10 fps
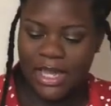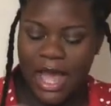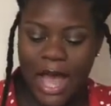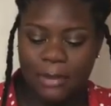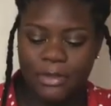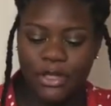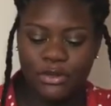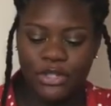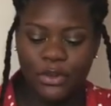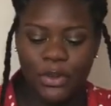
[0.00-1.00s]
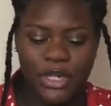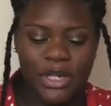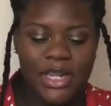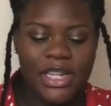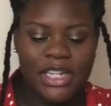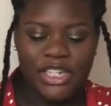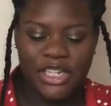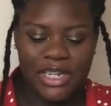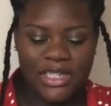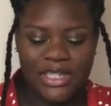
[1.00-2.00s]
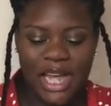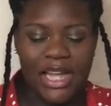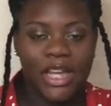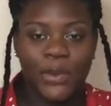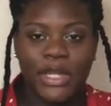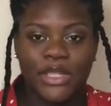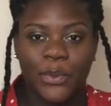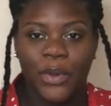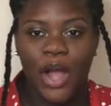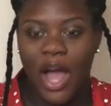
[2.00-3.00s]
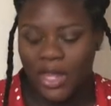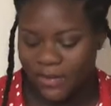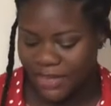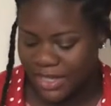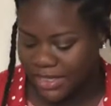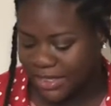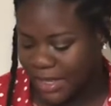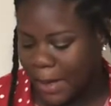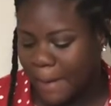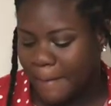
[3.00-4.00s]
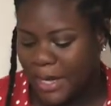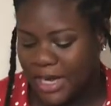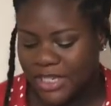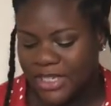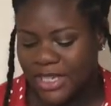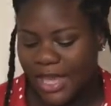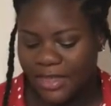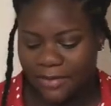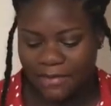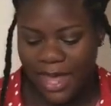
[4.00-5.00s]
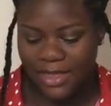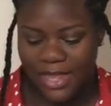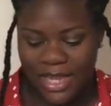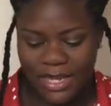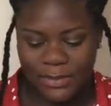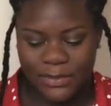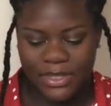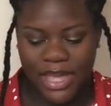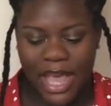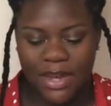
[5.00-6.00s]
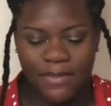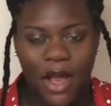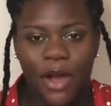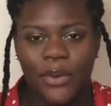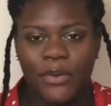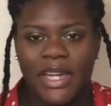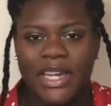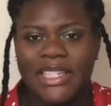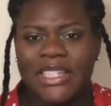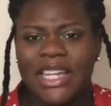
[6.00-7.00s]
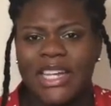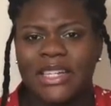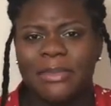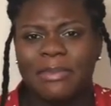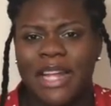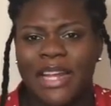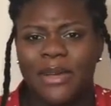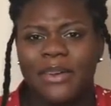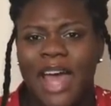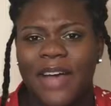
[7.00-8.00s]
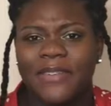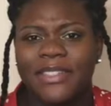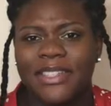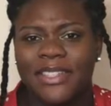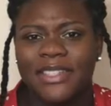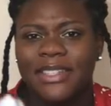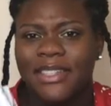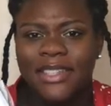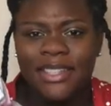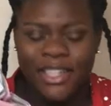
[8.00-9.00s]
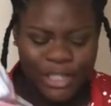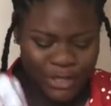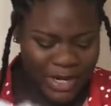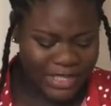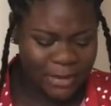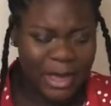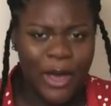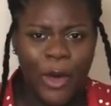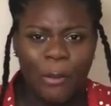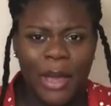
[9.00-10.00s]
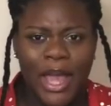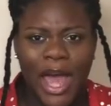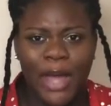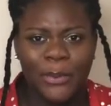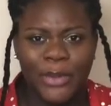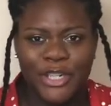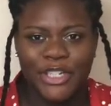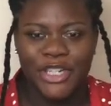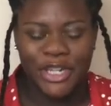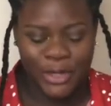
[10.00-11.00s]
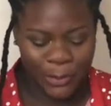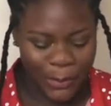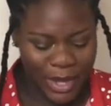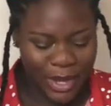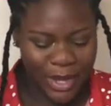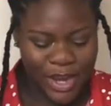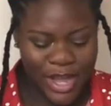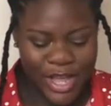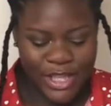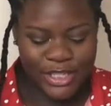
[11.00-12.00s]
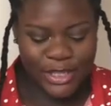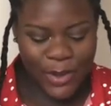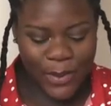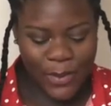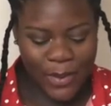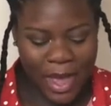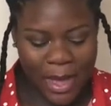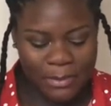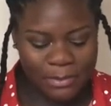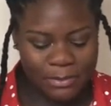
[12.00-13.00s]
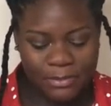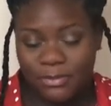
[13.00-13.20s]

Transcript: I'm so sure she is not going to wear all of this, but I just like the fact that it was kind of already set up and I don't have to stress about, oh my god, what is she gonna wear. So I'm